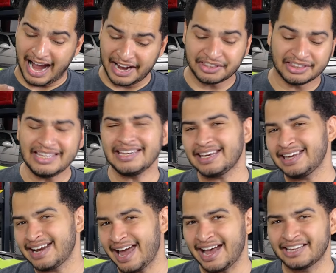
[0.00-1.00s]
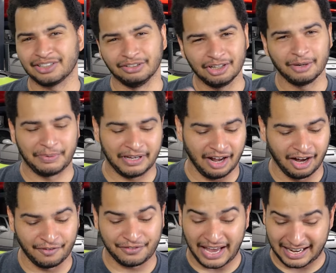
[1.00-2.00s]
I think it has a little bit
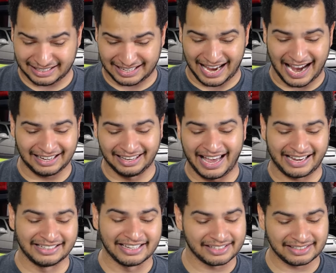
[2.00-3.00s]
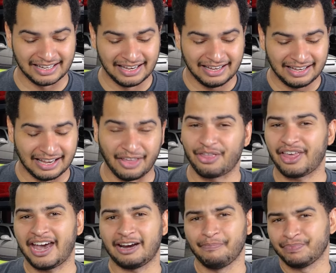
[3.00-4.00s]
of that Cadillac-ness in
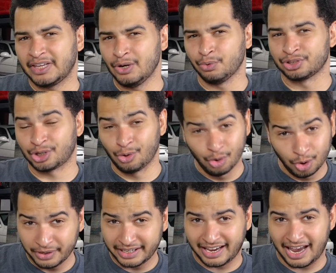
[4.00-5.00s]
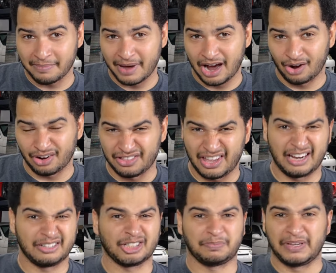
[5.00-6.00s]
that it was cool when it came out and then it just